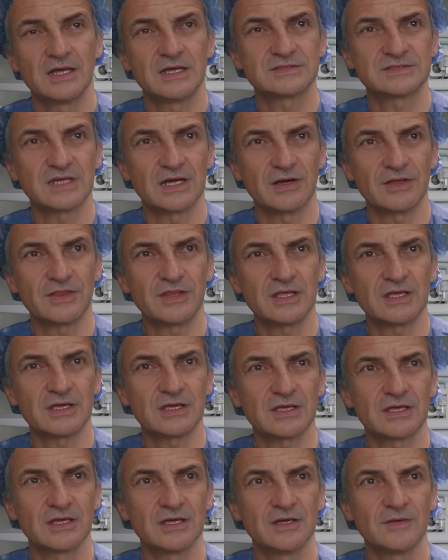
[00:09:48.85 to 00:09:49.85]
So I
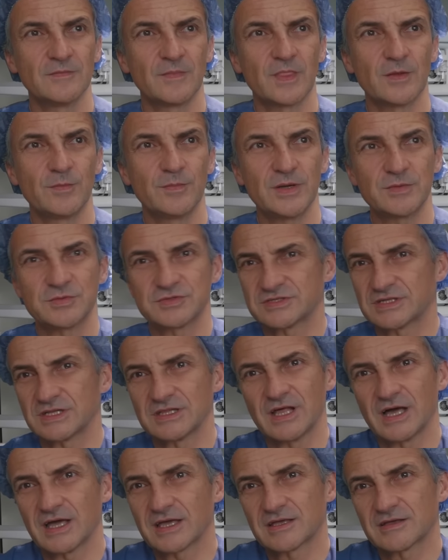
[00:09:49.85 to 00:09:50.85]
think people still
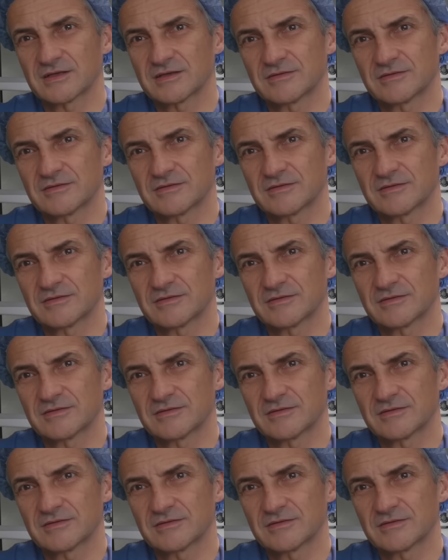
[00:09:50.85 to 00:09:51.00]
like,